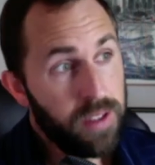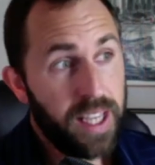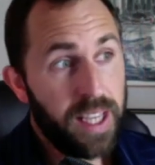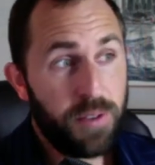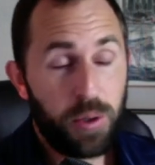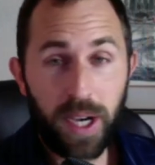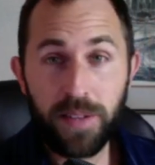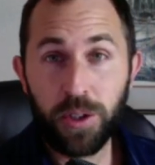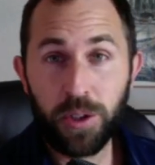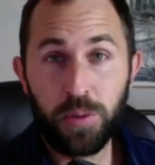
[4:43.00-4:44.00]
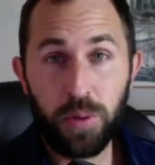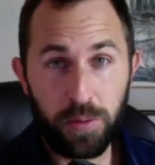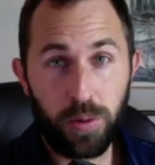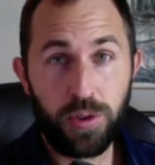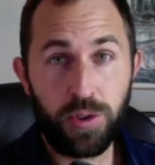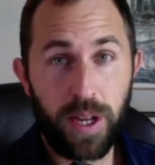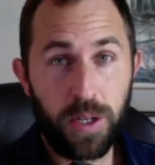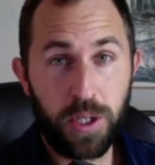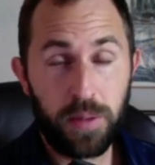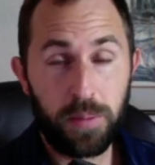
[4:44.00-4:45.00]
if you have a good referral
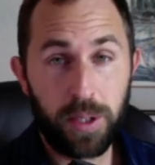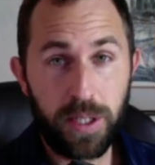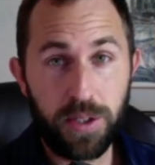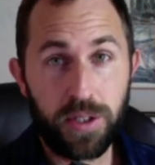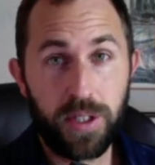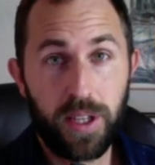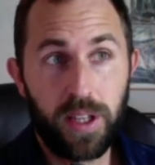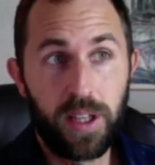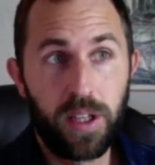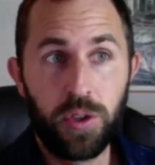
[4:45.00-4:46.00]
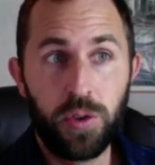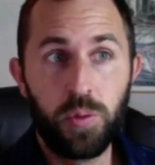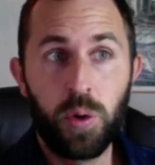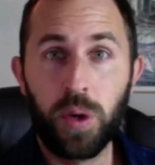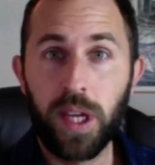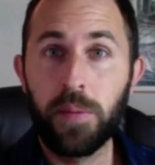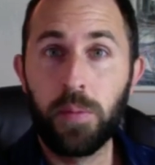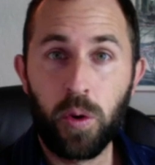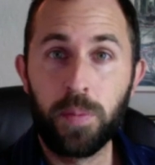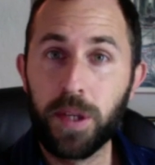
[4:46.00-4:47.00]
strategy in place you will get
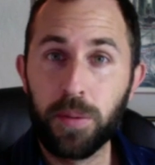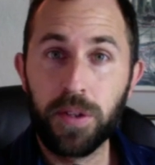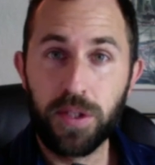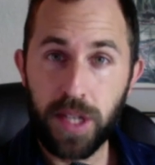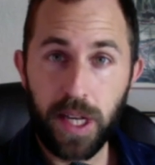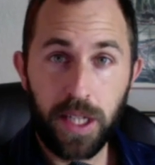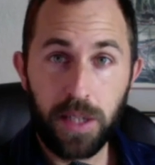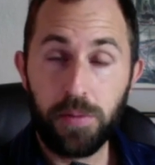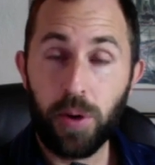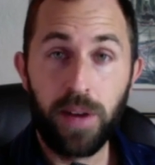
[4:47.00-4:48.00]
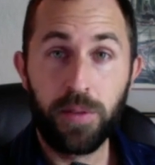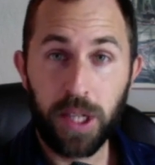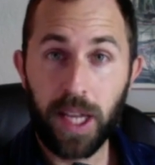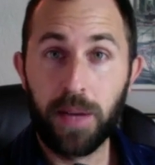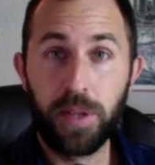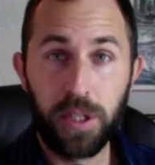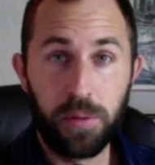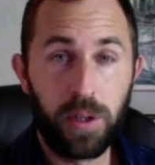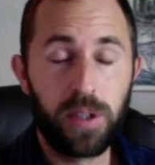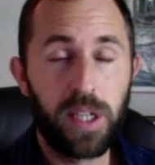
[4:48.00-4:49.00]
more people to sign up for every camp that you
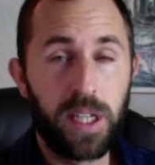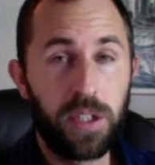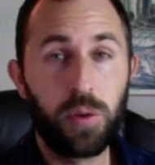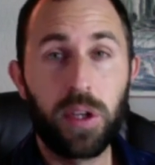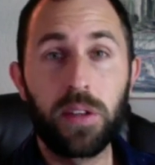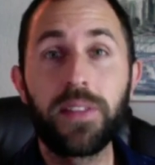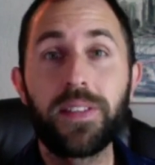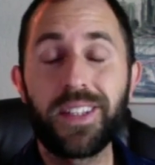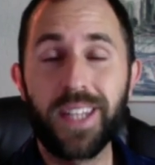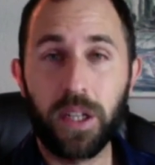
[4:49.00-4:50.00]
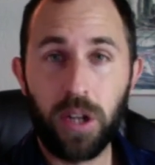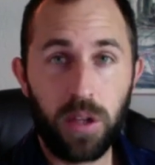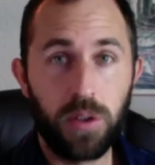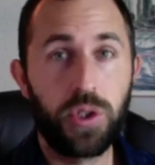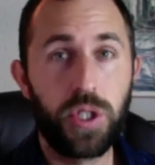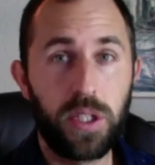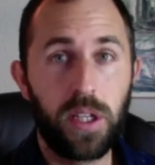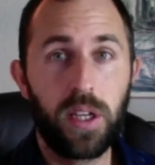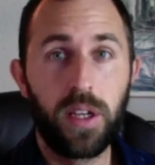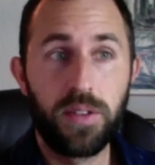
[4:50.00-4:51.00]
run and you can let the technology
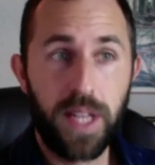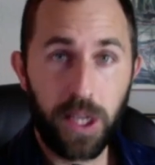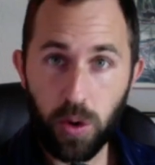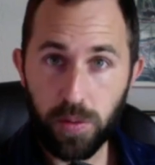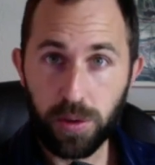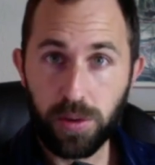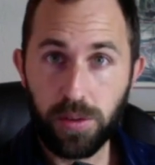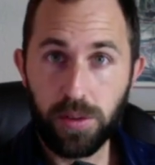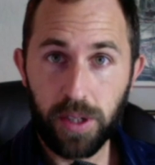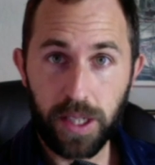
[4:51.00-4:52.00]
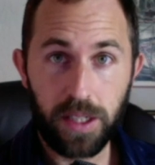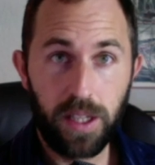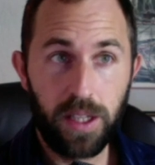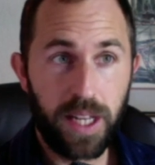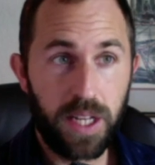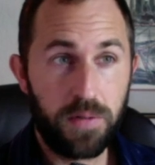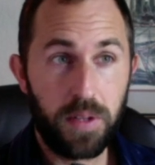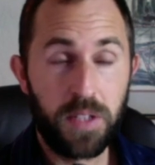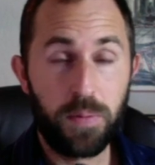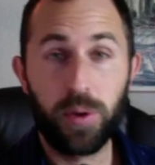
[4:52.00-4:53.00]
take over right and it's
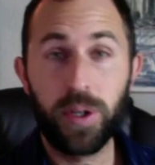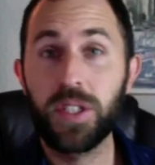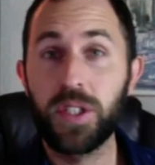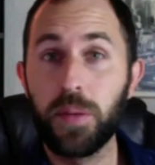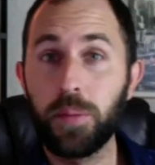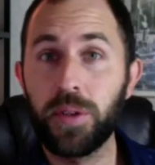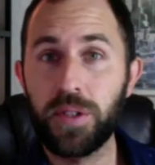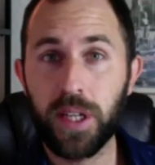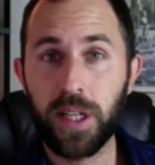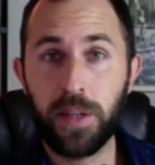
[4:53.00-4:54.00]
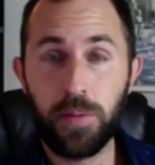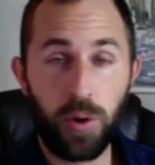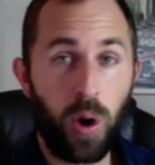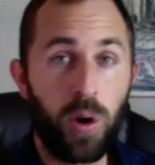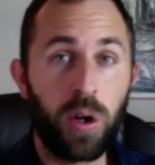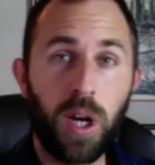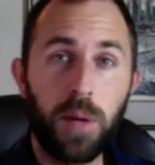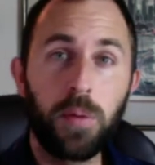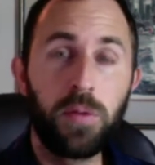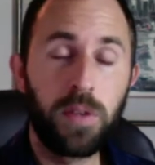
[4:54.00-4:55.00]
it's pretty simple to set up. There are a
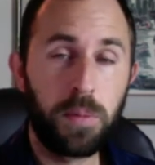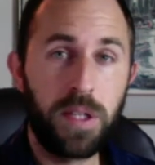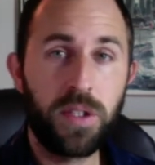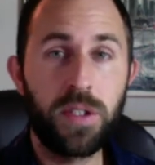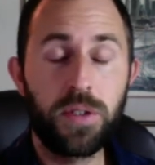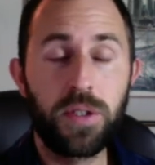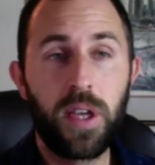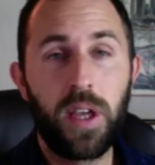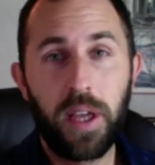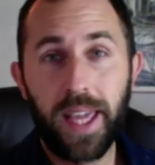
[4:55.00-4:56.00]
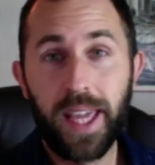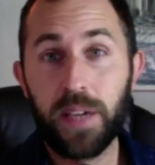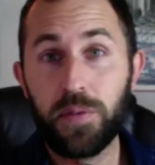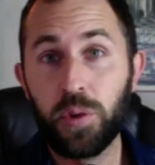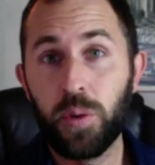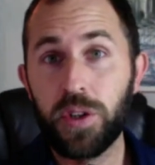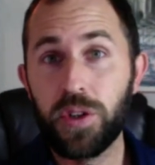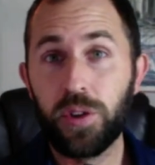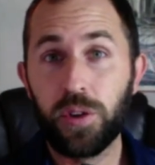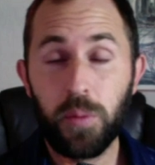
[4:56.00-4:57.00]
couple moving pieces. If you want
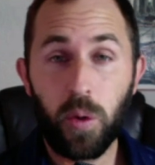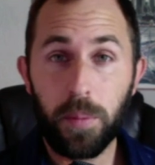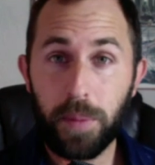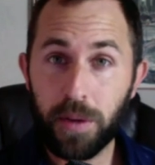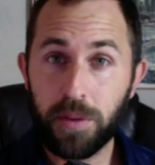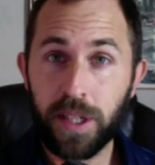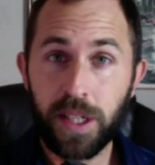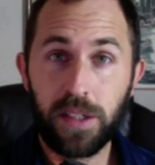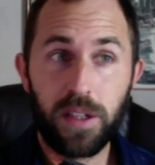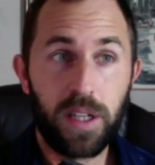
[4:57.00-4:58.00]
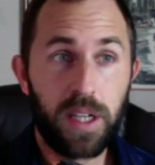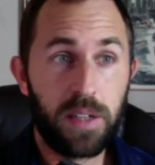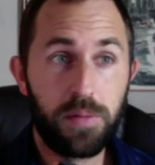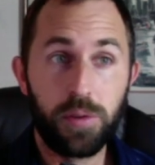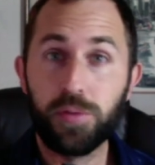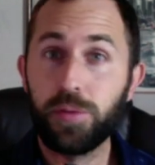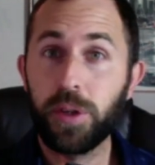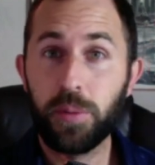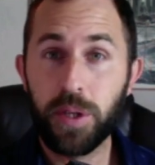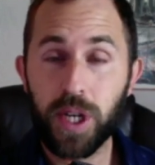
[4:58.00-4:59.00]
to learn more about that, uh, feel free
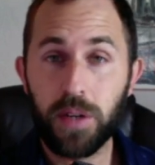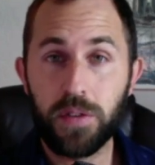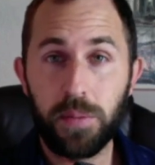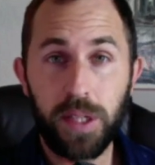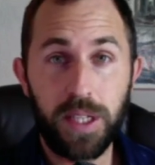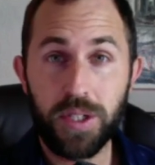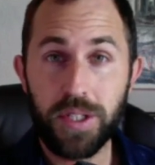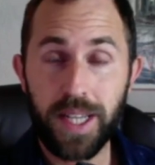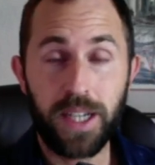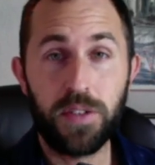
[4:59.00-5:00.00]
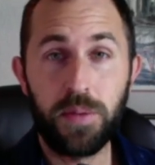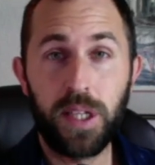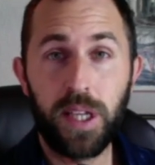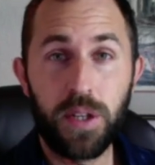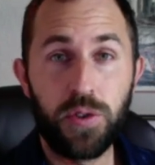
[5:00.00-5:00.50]
to reach out to me. Just text me at